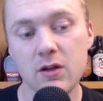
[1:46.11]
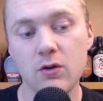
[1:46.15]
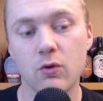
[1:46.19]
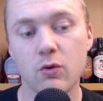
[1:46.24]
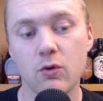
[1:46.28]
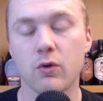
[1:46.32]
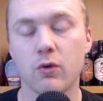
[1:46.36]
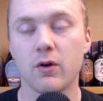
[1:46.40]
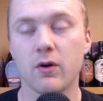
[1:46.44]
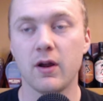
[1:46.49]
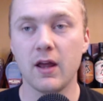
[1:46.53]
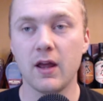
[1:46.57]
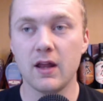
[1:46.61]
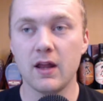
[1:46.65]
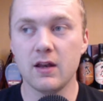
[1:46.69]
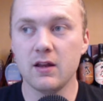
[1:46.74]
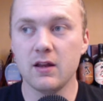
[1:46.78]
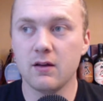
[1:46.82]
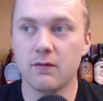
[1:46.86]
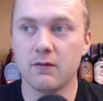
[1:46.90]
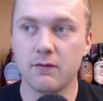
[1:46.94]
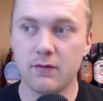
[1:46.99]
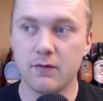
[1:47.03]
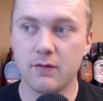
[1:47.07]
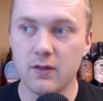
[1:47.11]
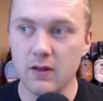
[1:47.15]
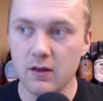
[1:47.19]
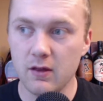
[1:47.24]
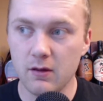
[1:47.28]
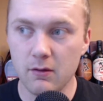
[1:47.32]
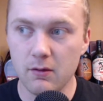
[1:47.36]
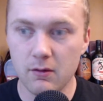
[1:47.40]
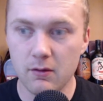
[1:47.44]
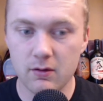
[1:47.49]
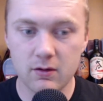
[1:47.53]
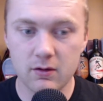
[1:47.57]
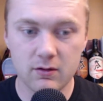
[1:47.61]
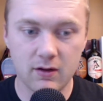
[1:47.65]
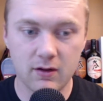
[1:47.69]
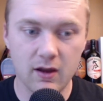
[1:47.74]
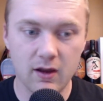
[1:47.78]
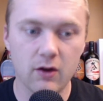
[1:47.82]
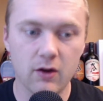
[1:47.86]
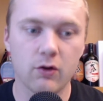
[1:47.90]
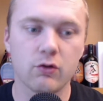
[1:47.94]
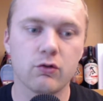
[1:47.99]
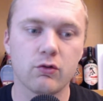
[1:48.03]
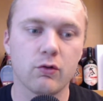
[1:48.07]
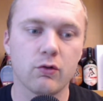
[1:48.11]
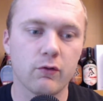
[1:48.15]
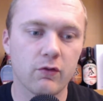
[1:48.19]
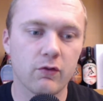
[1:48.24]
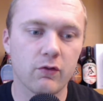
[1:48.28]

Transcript: or any of the characters